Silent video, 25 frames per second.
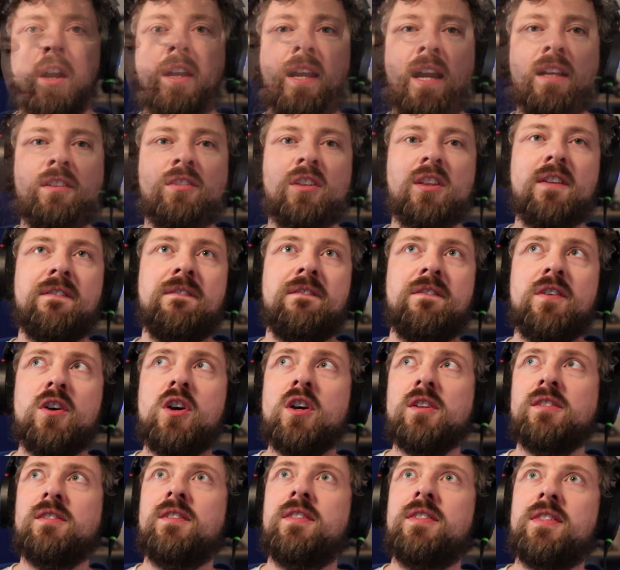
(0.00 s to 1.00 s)
Okay, so the
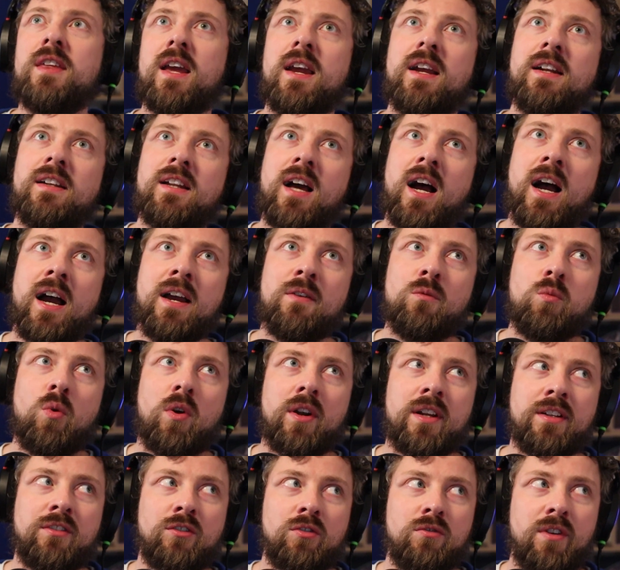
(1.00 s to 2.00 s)
first thing that I
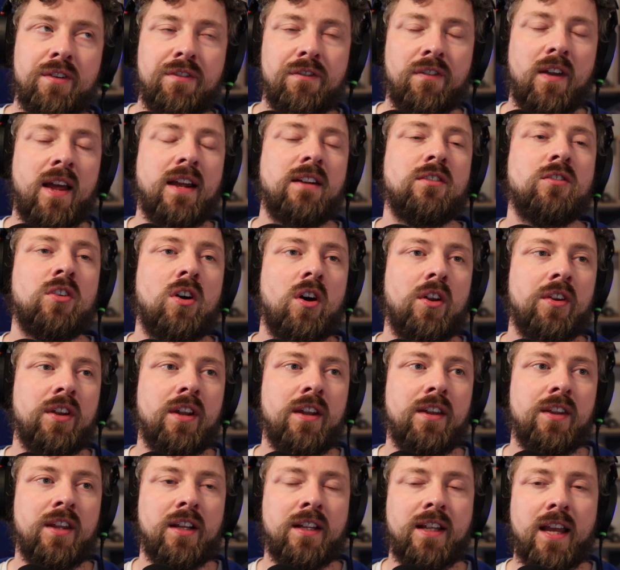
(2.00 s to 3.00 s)
wanted to reflect on,
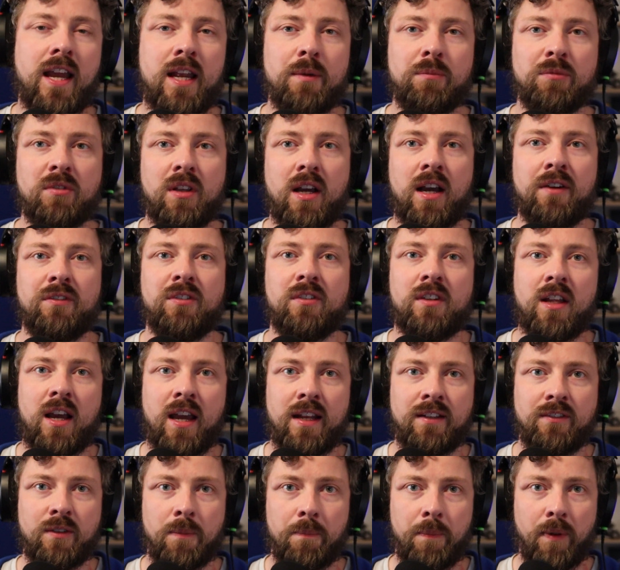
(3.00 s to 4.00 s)
the games that I've
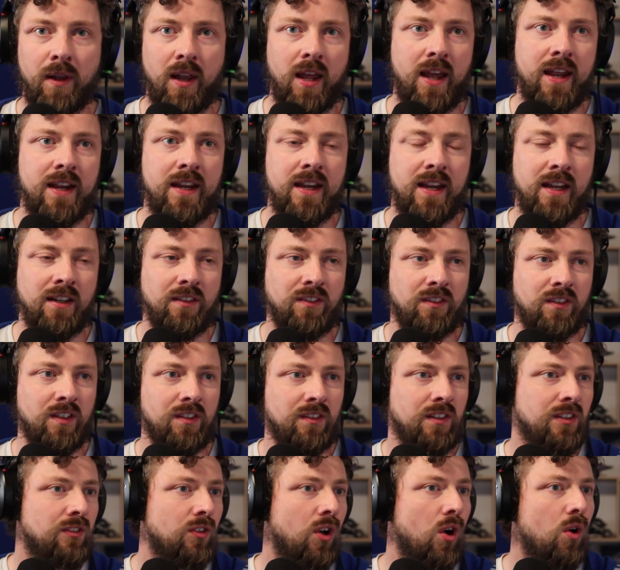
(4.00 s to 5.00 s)
started to play, is
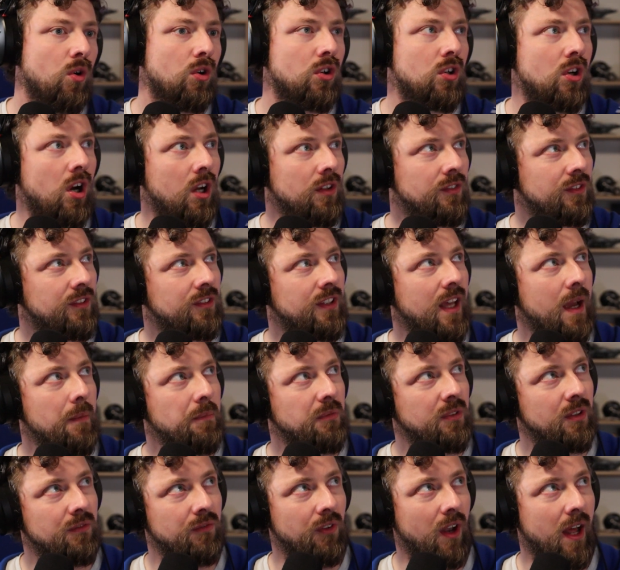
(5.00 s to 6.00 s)
there's this whole
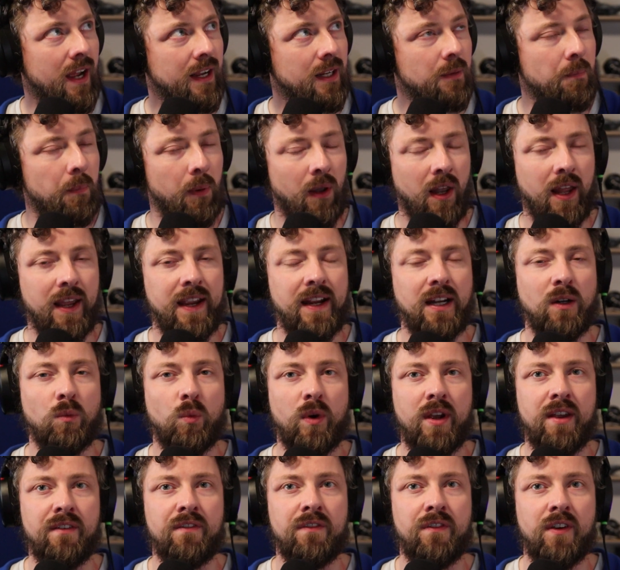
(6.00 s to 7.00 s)
concept of like playing
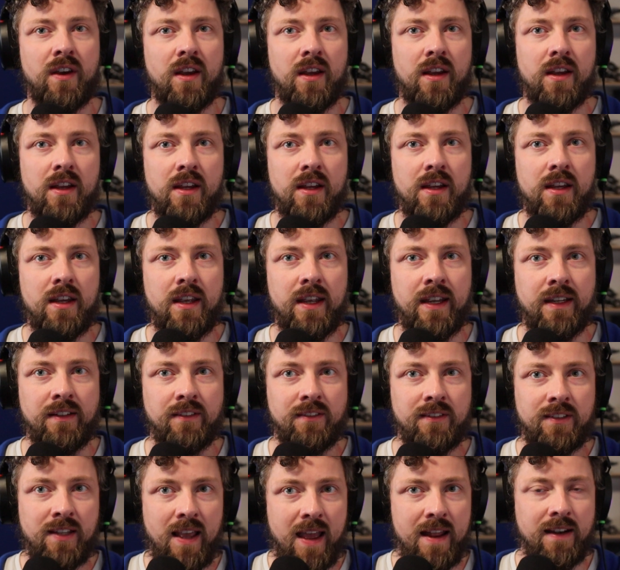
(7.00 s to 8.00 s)
with
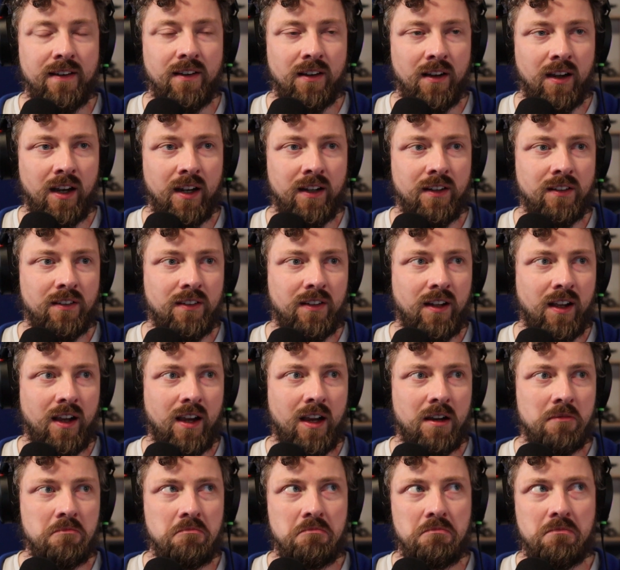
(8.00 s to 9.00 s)
intent. And
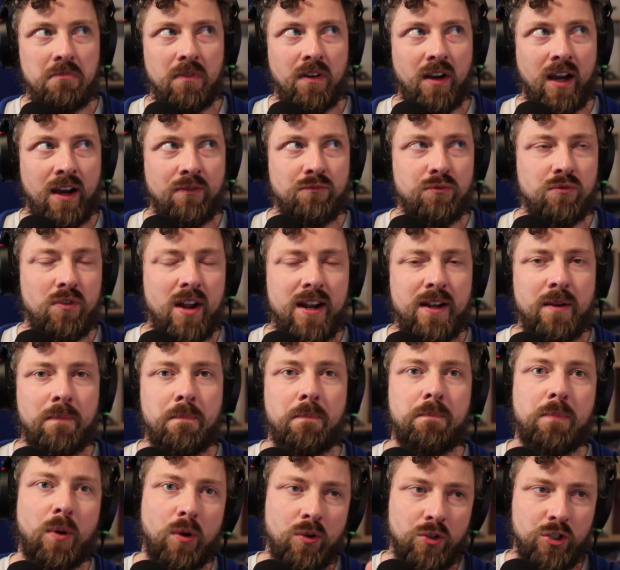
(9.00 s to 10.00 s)
I've read a
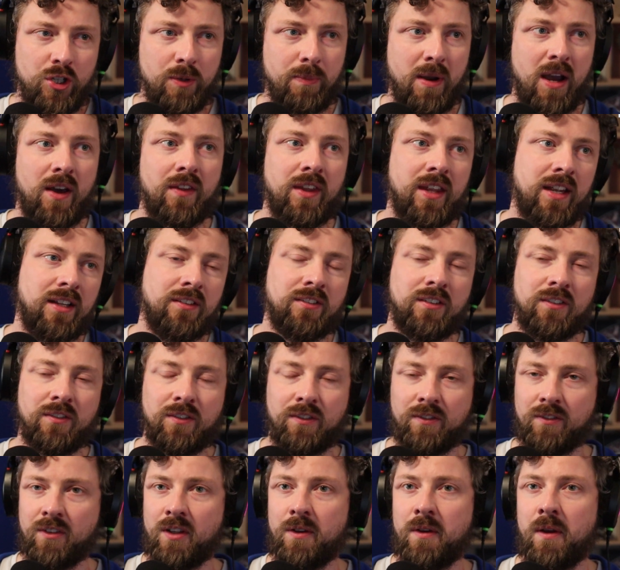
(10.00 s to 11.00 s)
bunch about this
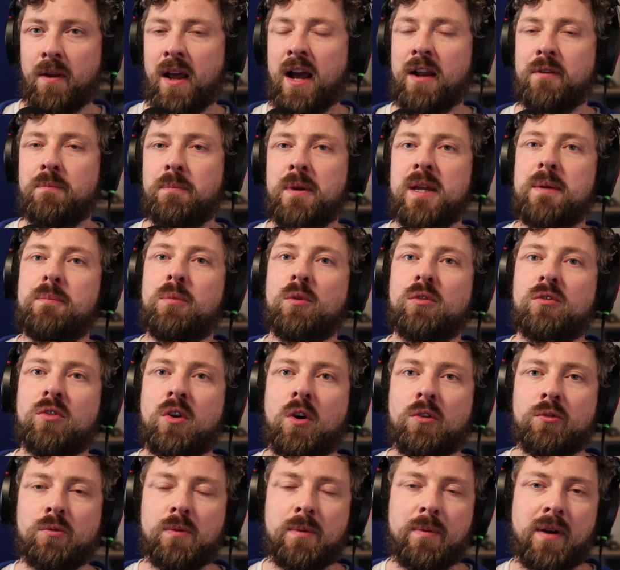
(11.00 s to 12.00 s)
and had people
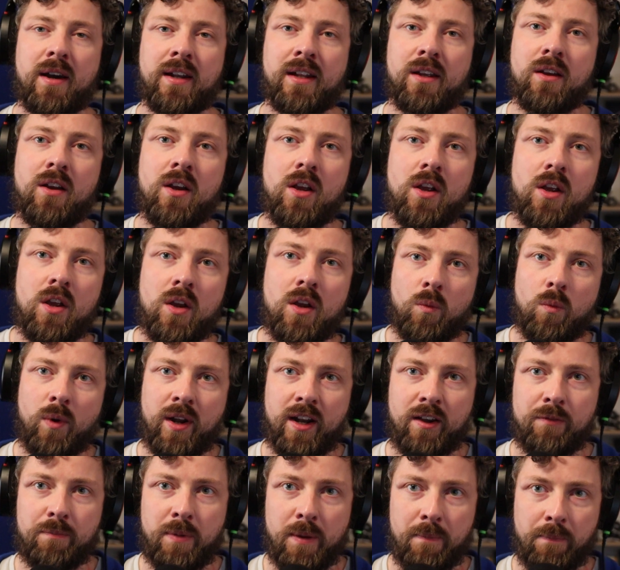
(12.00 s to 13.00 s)
talk to me about it
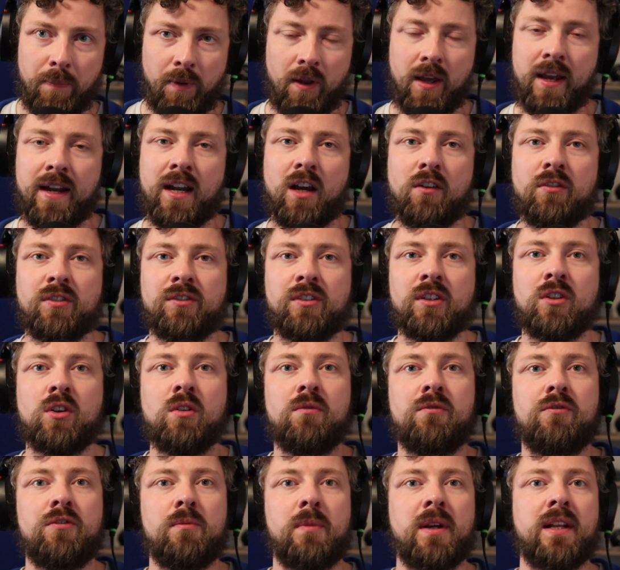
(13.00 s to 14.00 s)
when I've been playing. I obviously
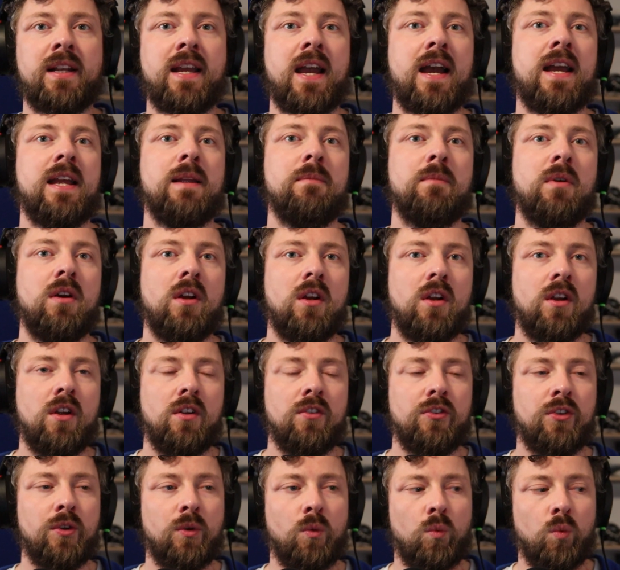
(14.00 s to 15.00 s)
come from a game
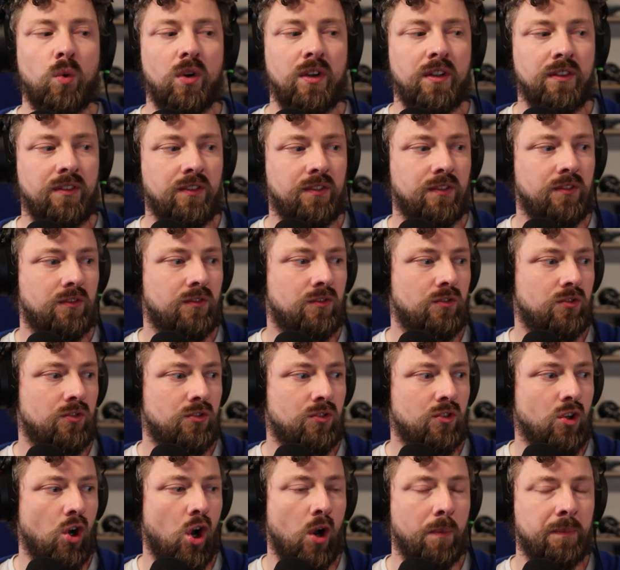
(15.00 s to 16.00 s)
that was
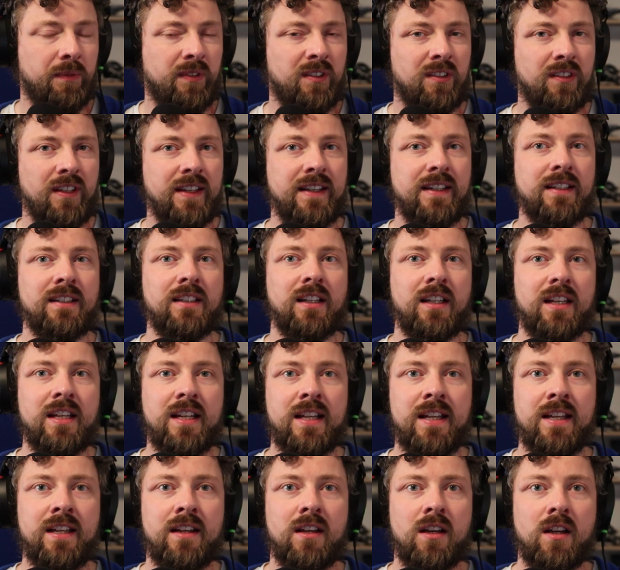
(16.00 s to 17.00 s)

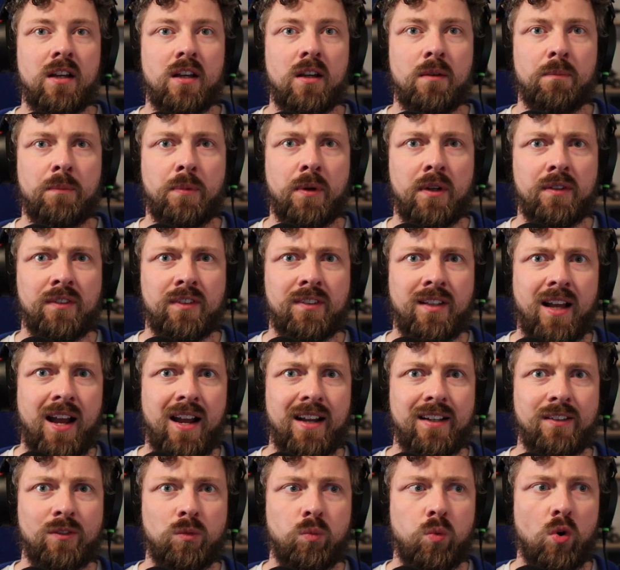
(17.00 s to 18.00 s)
obscenely
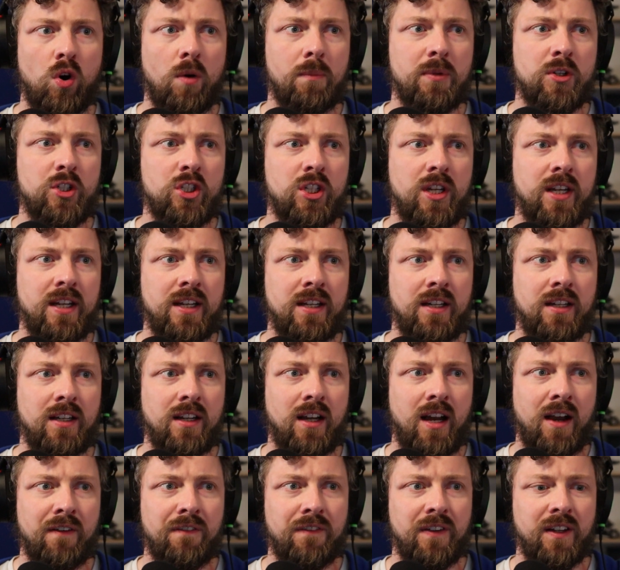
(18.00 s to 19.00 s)
precise. War Machine,
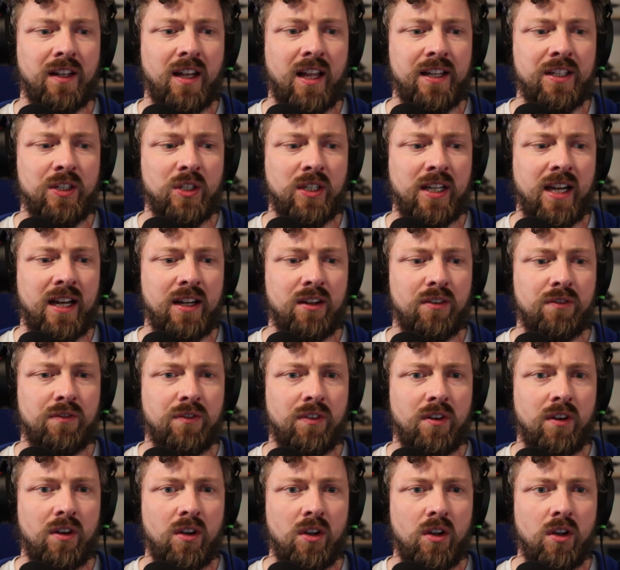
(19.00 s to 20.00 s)
I feel like you kind of,